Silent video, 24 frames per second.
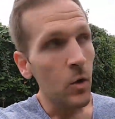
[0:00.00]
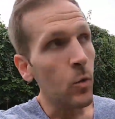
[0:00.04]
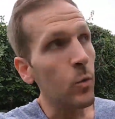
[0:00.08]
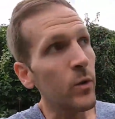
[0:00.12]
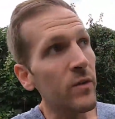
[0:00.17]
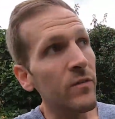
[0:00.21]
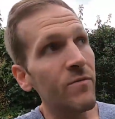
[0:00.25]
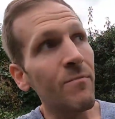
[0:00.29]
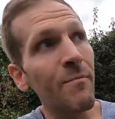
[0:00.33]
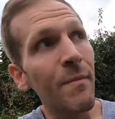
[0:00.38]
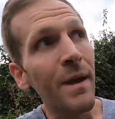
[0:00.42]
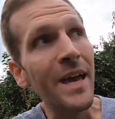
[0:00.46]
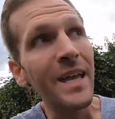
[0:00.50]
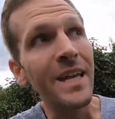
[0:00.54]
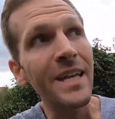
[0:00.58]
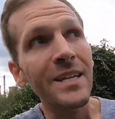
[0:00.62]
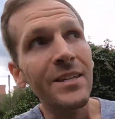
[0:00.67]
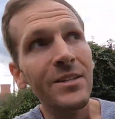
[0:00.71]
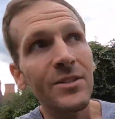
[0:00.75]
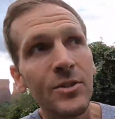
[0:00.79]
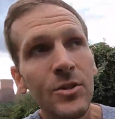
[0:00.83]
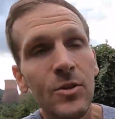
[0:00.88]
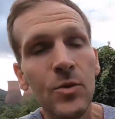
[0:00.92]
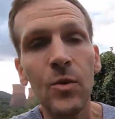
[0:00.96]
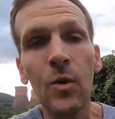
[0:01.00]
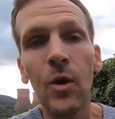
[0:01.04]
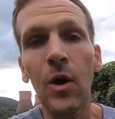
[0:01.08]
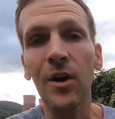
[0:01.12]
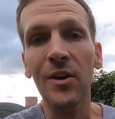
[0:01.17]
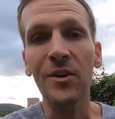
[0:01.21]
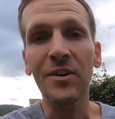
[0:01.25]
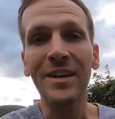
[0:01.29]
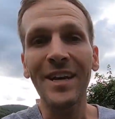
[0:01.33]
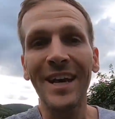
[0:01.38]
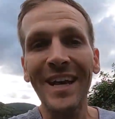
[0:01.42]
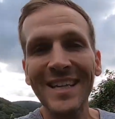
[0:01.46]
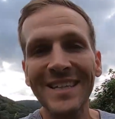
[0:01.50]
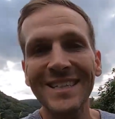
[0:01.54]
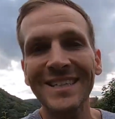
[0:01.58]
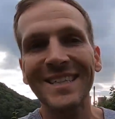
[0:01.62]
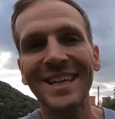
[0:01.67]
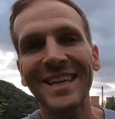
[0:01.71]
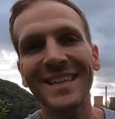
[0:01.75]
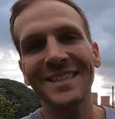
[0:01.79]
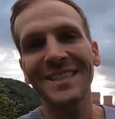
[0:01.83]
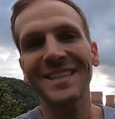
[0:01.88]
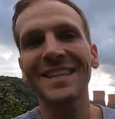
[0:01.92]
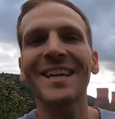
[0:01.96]
we've made it to our next
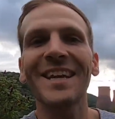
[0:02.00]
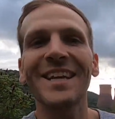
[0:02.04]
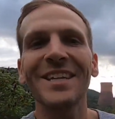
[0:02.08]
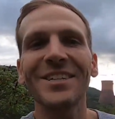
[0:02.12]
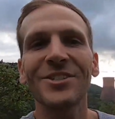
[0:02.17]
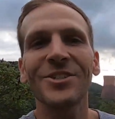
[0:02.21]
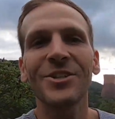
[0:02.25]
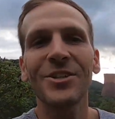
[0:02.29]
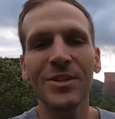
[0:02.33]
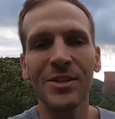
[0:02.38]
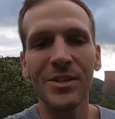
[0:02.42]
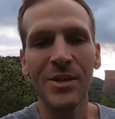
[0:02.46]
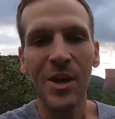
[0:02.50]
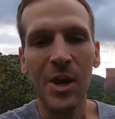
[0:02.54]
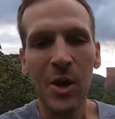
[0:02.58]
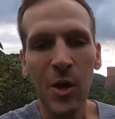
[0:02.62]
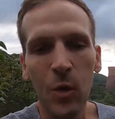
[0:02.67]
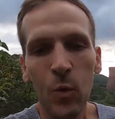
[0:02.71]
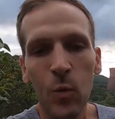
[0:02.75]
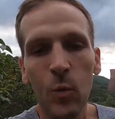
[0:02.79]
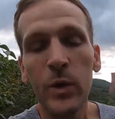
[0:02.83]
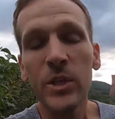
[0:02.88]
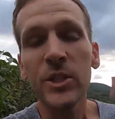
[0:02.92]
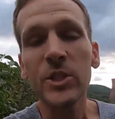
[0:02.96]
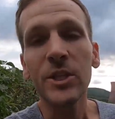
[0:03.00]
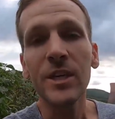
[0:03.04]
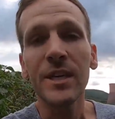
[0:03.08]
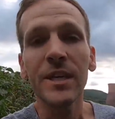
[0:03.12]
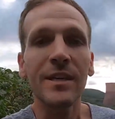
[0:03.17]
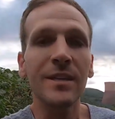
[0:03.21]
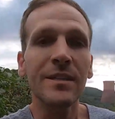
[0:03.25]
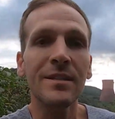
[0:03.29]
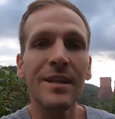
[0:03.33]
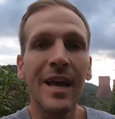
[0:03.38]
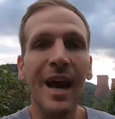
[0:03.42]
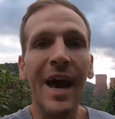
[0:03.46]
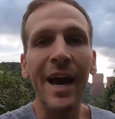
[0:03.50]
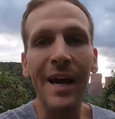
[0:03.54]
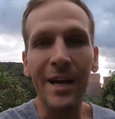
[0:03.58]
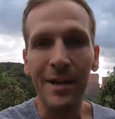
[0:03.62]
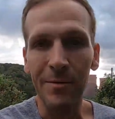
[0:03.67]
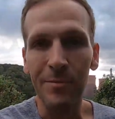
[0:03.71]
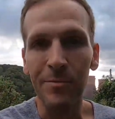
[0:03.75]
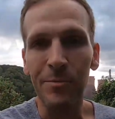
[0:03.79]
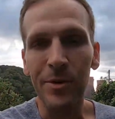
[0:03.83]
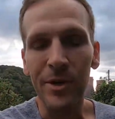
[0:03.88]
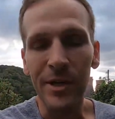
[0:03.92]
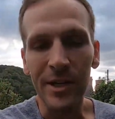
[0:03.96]
destination, which is
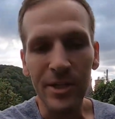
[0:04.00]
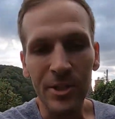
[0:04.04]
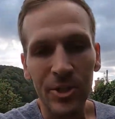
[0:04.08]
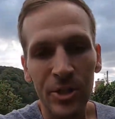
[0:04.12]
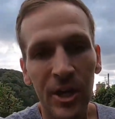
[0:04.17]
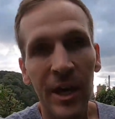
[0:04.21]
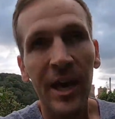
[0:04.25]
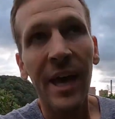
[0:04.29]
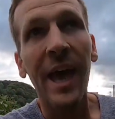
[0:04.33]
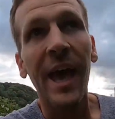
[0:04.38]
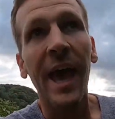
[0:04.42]
Ironbridge.